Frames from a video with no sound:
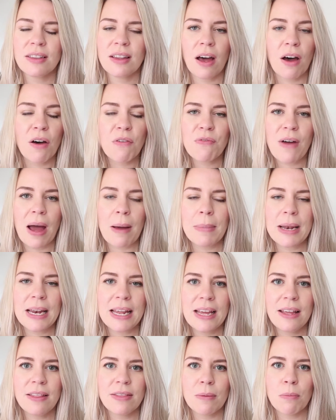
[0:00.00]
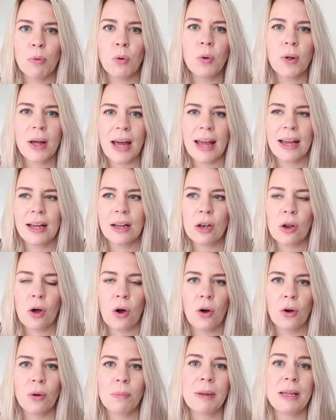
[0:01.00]
our family, them all getting
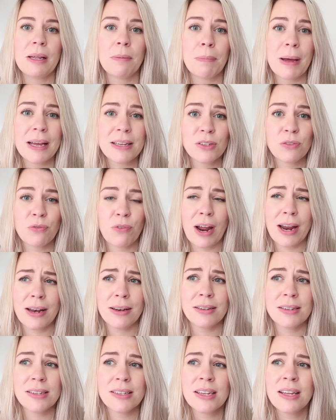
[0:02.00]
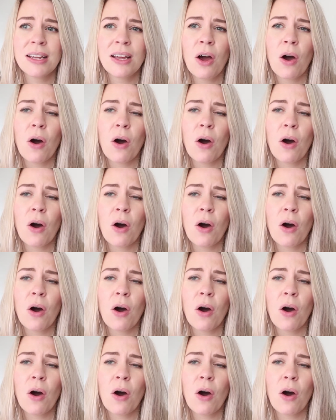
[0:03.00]
along, being best friends.